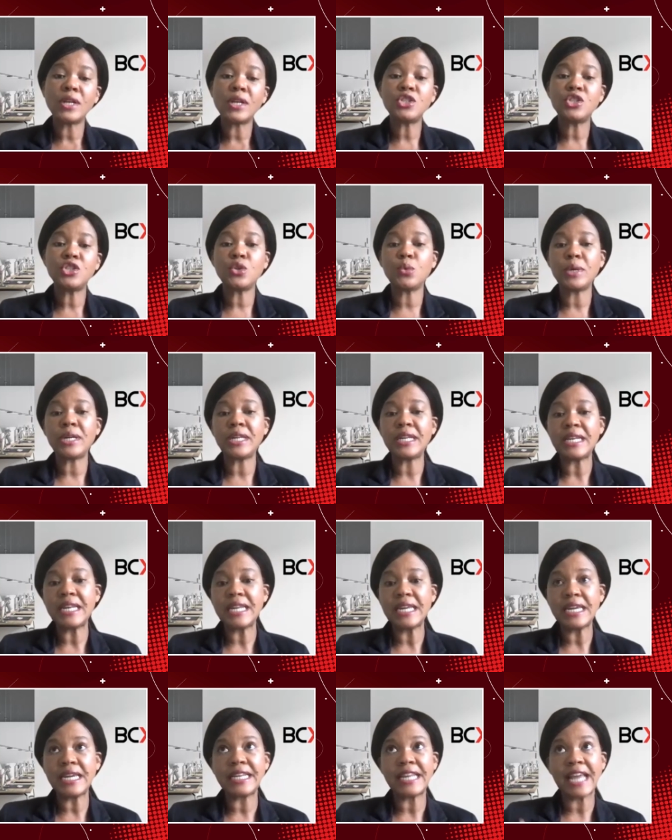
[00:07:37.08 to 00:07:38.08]
what do we
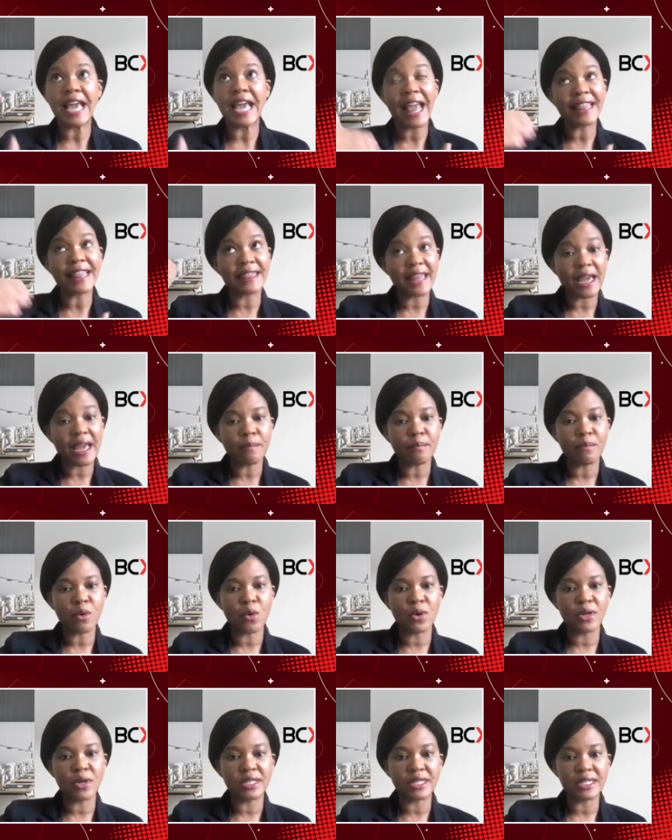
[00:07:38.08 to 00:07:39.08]
need at that
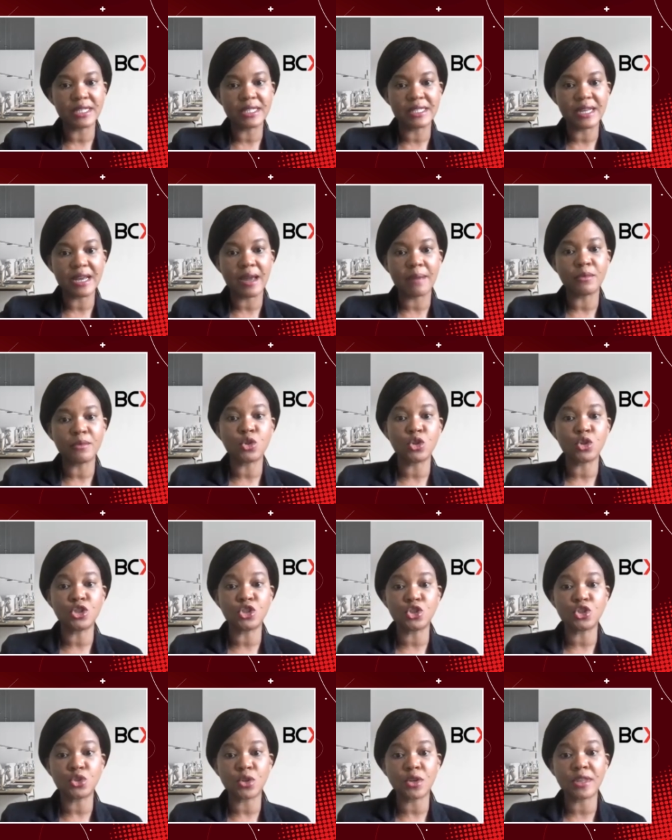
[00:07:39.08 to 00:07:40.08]
point in time to
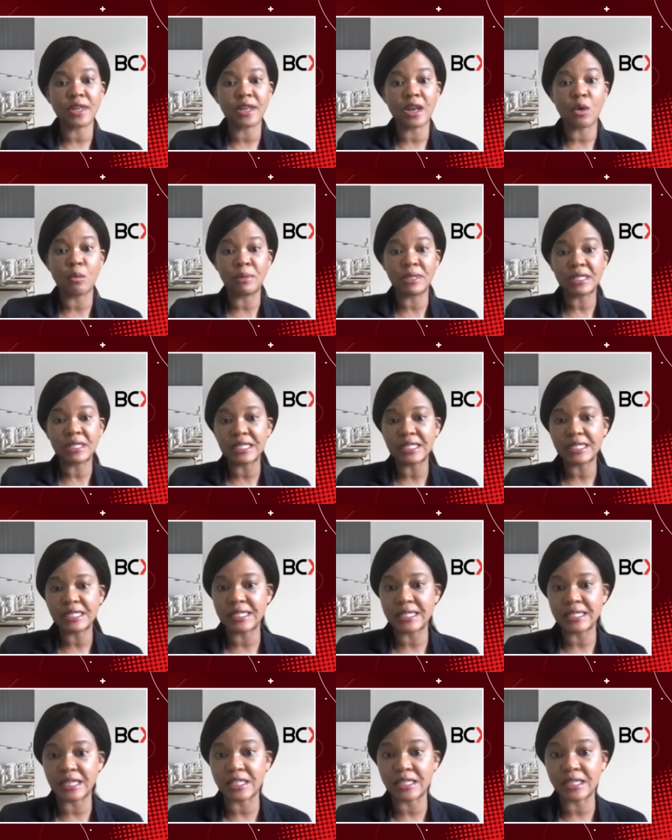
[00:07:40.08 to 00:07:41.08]
ensure that our
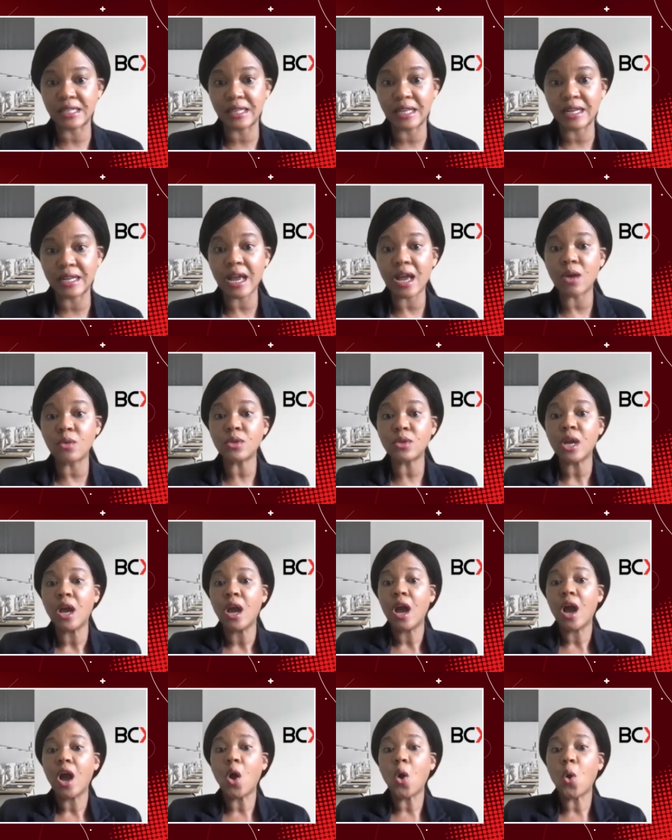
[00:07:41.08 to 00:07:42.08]
businesses are still around,
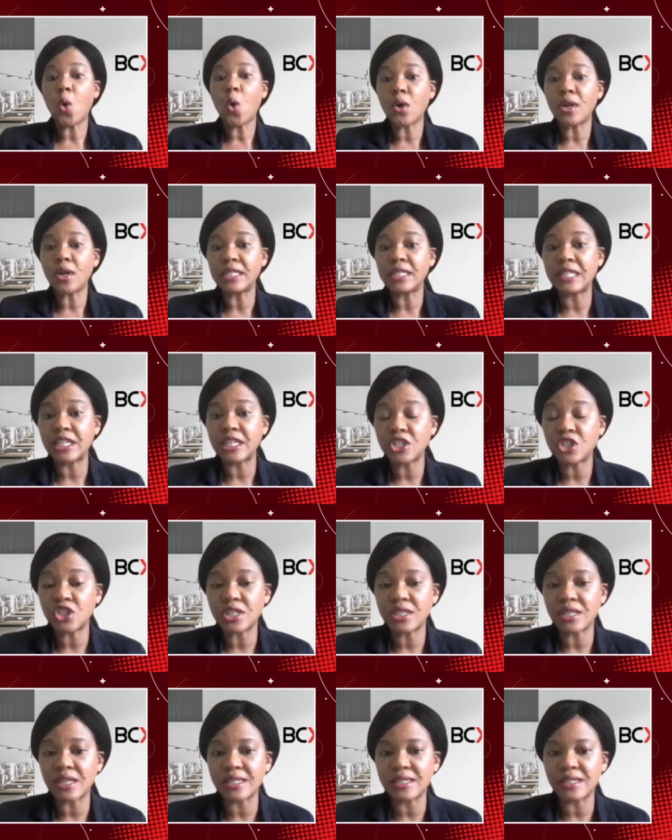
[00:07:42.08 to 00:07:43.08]
our
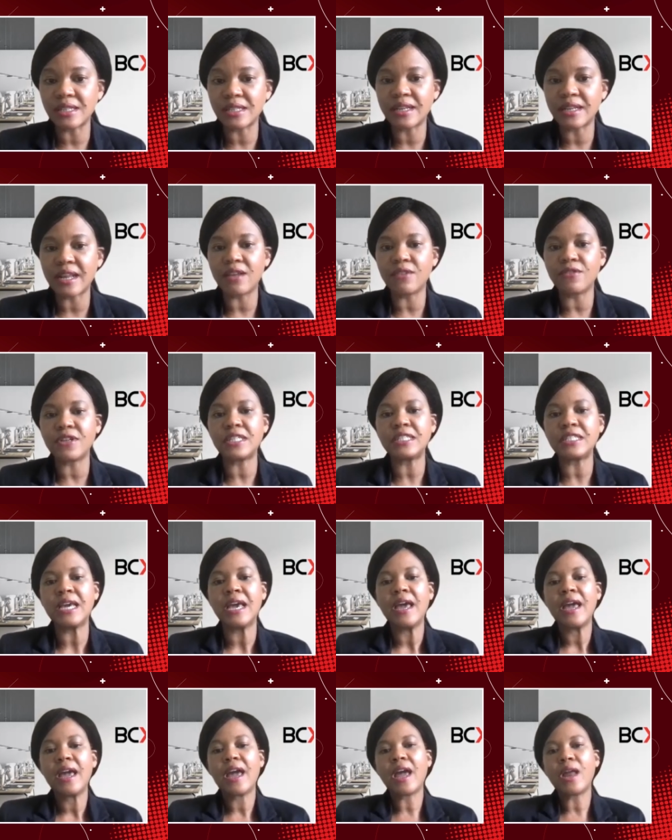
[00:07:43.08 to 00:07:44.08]
organizations are still relevant?
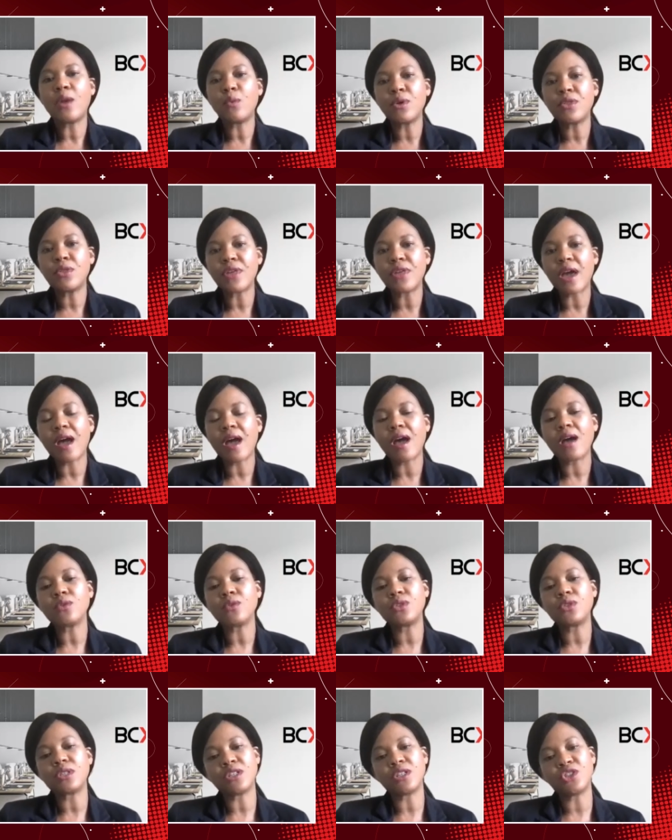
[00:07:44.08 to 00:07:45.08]
And
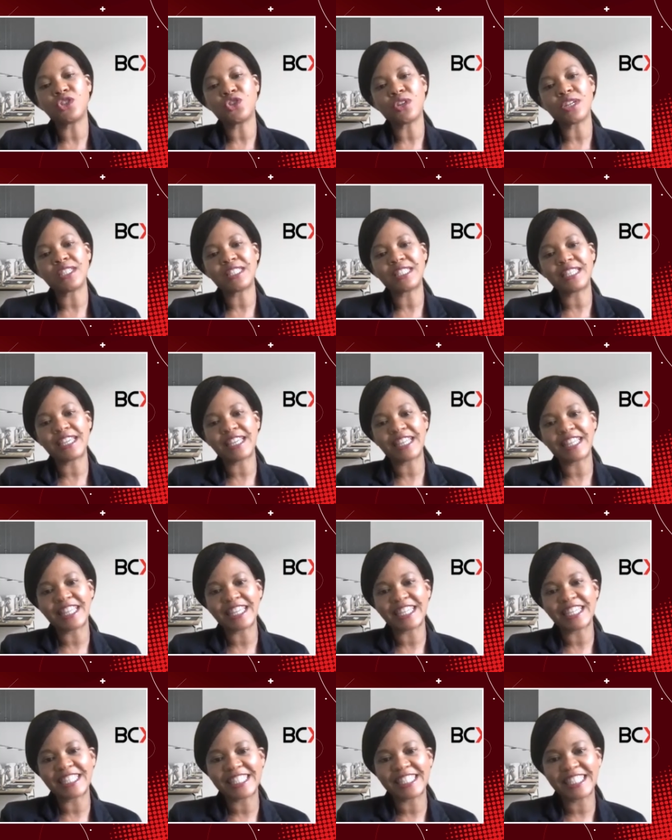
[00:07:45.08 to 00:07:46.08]
without
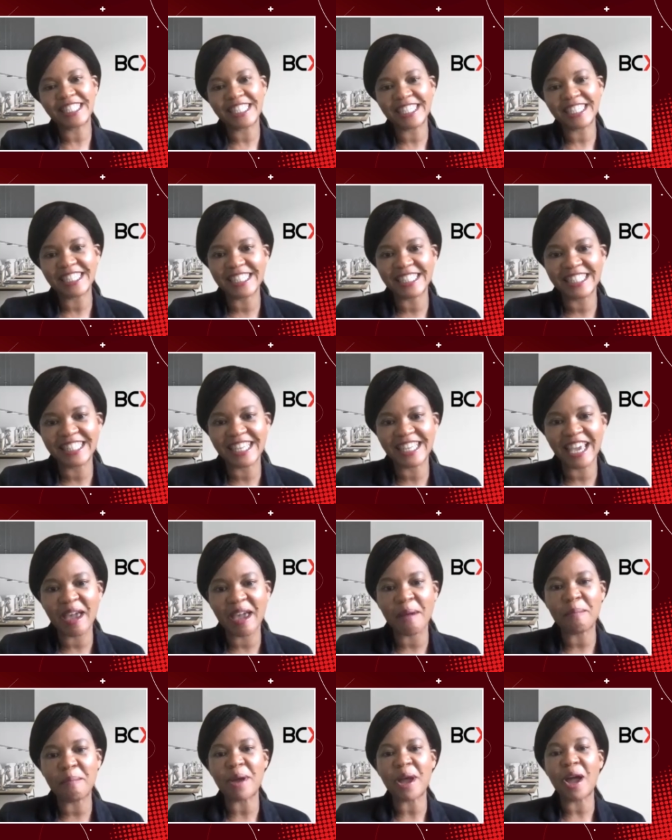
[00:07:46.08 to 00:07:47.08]
addressing the skills
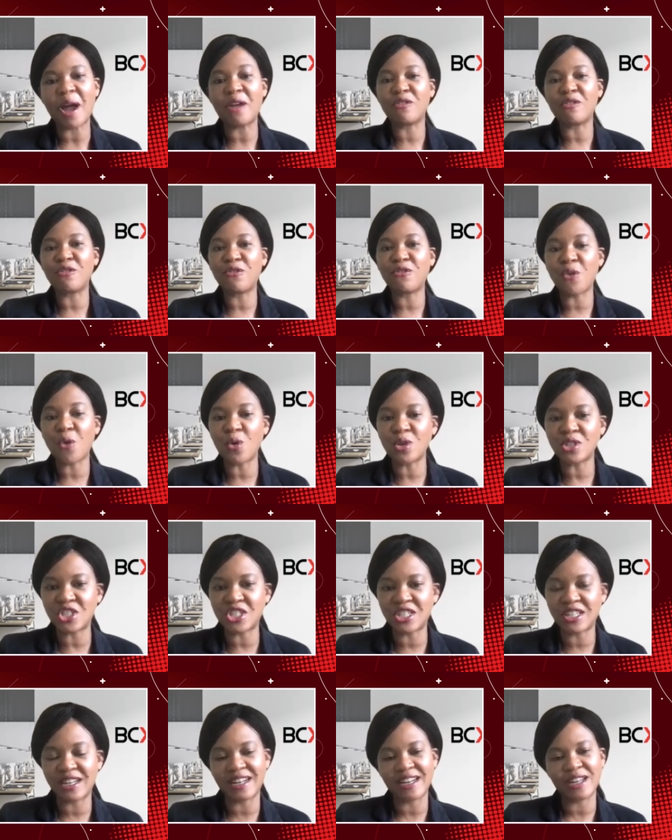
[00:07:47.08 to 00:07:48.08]
gap,
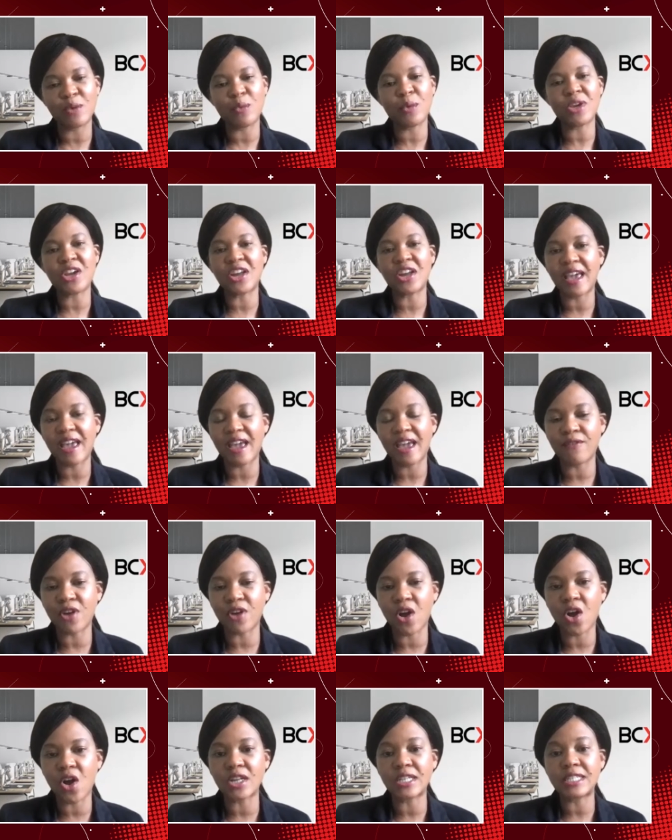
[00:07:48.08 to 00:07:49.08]
unfortunately, we're going to
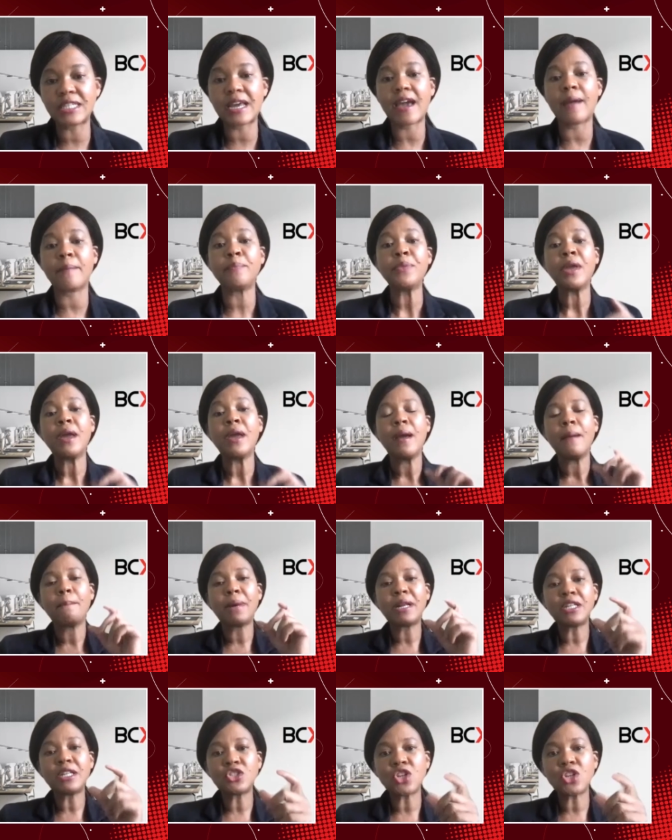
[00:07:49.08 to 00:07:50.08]
have a hard time.
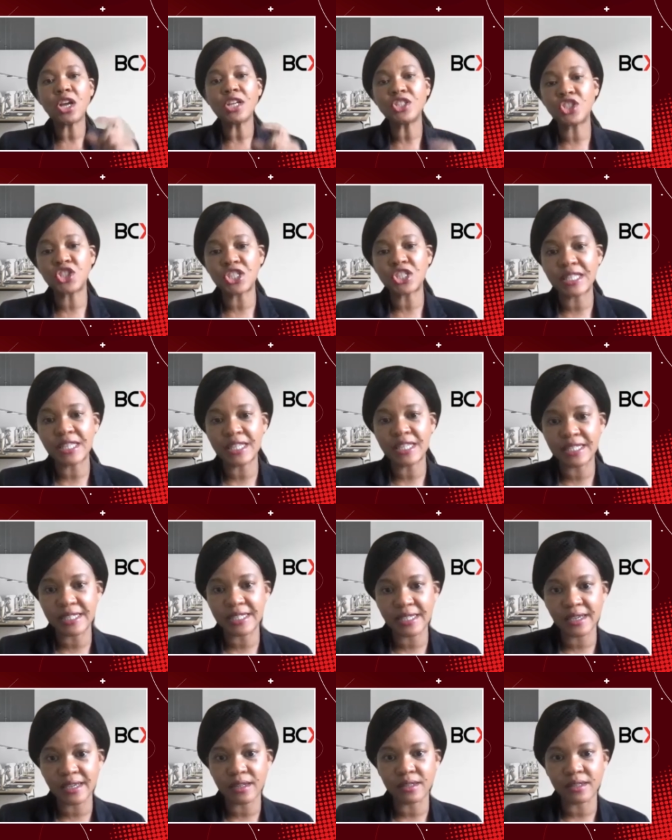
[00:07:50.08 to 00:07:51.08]
But it's not mm. just the
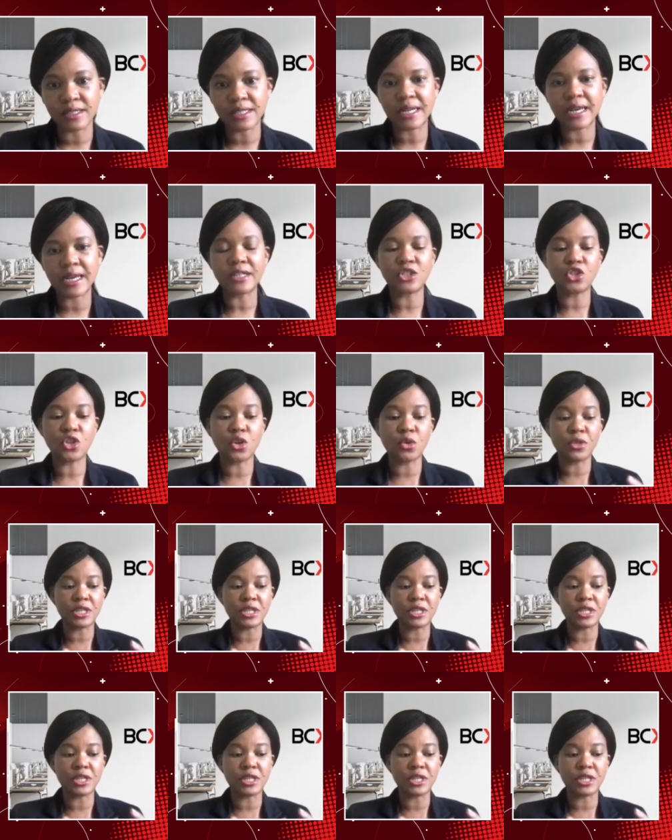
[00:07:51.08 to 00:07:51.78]
skills, right?